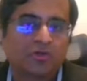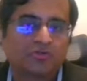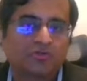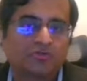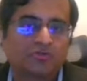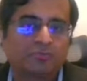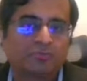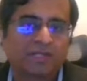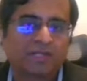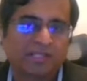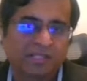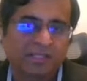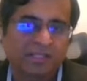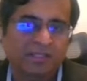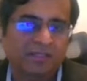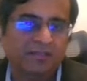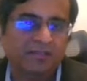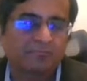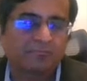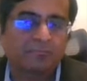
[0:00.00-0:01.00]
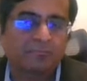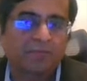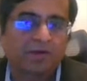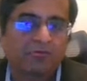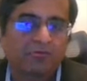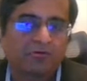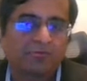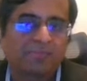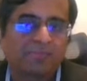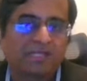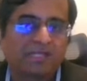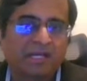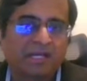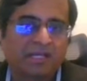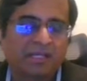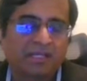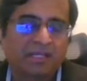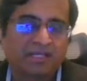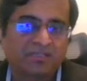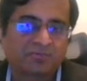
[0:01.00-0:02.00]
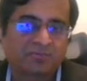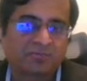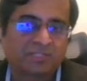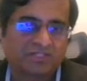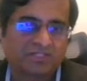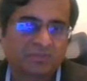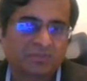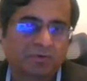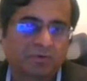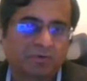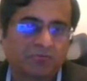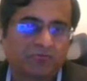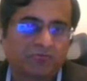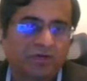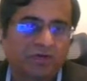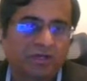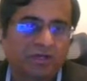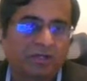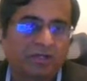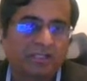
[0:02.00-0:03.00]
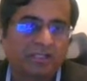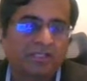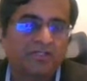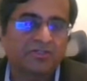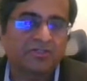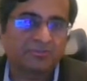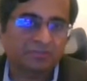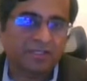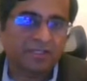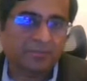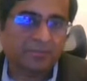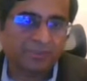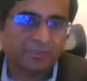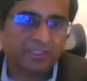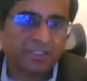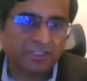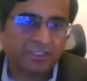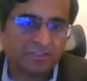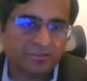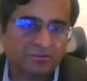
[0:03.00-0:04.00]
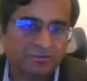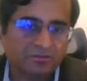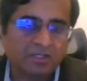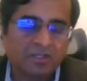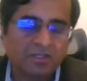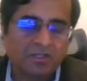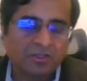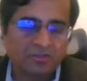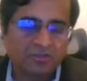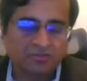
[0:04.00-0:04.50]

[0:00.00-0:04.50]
to bring in Power BI as well as Spotfire into the application